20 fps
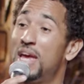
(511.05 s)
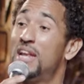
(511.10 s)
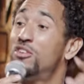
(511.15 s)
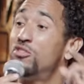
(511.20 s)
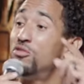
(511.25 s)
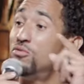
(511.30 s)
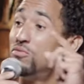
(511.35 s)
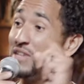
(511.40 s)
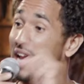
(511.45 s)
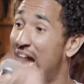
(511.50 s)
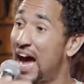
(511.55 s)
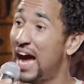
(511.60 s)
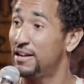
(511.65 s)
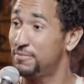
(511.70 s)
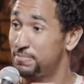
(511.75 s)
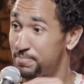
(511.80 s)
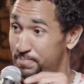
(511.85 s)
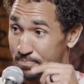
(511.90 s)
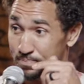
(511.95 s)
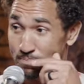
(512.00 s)
men do
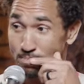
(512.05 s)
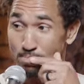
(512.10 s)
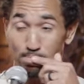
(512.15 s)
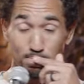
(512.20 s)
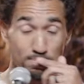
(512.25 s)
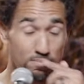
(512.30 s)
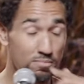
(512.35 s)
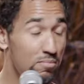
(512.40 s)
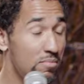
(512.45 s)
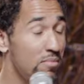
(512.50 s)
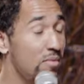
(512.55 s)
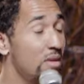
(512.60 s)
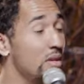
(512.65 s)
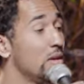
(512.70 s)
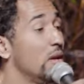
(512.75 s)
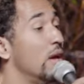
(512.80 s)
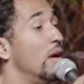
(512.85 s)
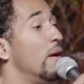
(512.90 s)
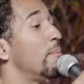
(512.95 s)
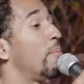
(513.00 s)
not
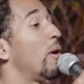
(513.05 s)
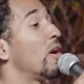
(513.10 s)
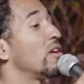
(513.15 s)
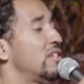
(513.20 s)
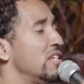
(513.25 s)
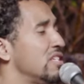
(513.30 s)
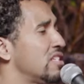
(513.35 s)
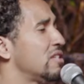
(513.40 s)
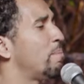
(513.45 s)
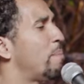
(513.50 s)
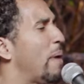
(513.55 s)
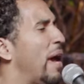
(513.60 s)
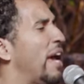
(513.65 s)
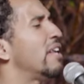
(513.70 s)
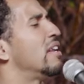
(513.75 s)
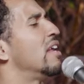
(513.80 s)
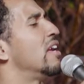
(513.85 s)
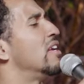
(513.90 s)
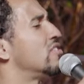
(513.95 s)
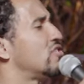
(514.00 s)

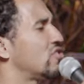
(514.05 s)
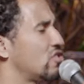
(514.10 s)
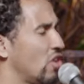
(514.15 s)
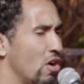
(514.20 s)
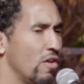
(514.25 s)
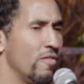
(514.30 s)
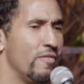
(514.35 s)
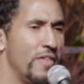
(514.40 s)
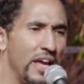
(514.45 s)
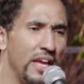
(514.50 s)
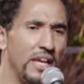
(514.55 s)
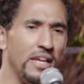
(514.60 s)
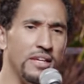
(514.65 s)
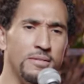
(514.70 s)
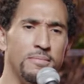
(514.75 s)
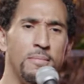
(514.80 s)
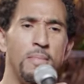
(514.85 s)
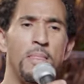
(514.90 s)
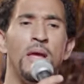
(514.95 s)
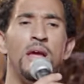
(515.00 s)
participate in surveys.
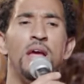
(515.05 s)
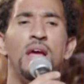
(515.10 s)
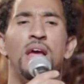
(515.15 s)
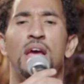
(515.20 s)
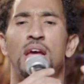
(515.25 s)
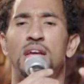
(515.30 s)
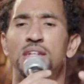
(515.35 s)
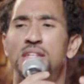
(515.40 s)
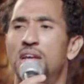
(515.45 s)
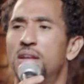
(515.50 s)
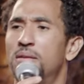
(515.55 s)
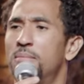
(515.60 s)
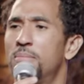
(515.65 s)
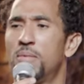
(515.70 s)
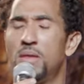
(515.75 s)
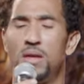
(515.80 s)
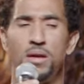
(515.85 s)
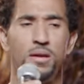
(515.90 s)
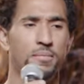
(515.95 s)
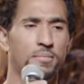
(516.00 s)

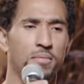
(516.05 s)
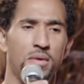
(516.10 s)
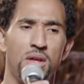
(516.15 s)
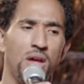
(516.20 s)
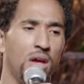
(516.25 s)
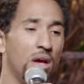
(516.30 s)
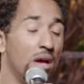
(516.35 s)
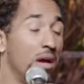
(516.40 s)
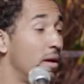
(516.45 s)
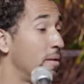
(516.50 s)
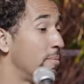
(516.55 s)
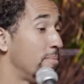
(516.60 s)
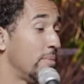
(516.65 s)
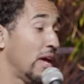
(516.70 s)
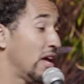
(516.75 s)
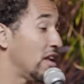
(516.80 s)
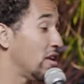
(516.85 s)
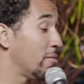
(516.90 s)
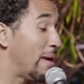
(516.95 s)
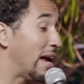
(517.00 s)

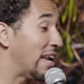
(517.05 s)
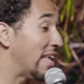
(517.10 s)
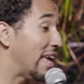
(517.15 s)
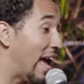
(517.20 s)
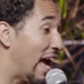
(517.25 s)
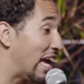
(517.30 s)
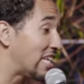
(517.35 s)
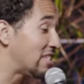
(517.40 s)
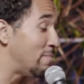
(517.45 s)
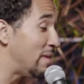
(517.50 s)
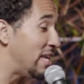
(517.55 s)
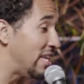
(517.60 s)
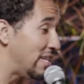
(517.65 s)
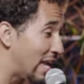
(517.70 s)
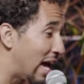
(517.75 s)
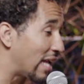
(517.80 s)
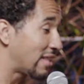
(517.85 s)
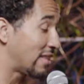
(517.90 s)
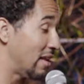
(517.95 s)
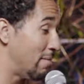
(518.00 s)
Nobody asked me
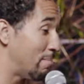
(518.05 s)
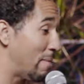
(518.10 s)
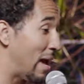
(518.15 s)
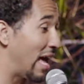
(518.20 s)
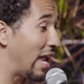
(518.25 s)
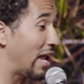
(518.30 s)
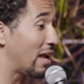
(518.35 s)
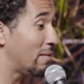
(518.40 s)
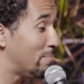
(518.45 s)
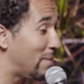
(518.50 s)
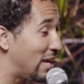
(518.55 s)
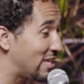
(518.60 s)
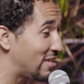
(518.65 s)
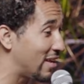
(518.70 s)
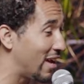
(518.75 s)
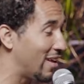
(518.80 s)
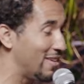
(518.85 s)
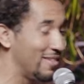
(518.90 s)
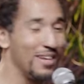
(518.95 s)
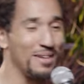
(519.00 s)
nothing, man. I
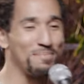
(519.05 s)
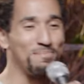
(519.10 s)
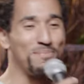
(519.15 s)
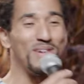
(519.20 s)
messed that up.